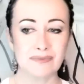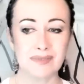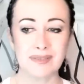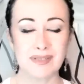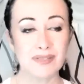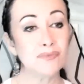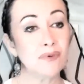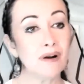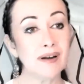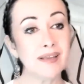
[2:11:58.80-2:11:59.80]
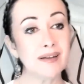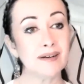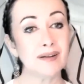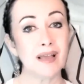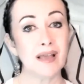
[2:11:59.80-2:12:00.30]
in this war
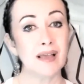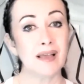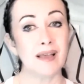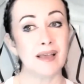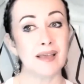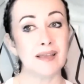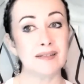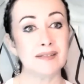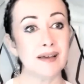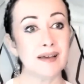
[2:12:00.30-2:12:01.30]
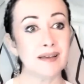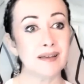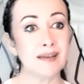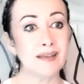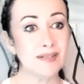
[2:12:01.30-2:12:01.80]
here, and
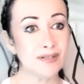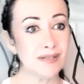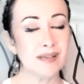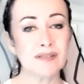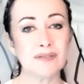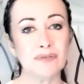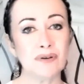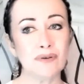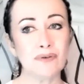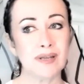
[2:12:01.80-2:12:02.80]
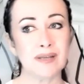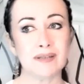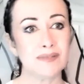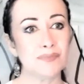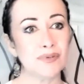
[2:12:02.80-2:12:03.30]
he just has to go.
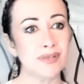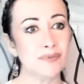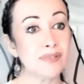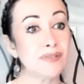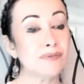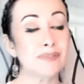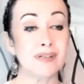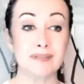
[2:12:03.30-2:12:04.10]
But I was told that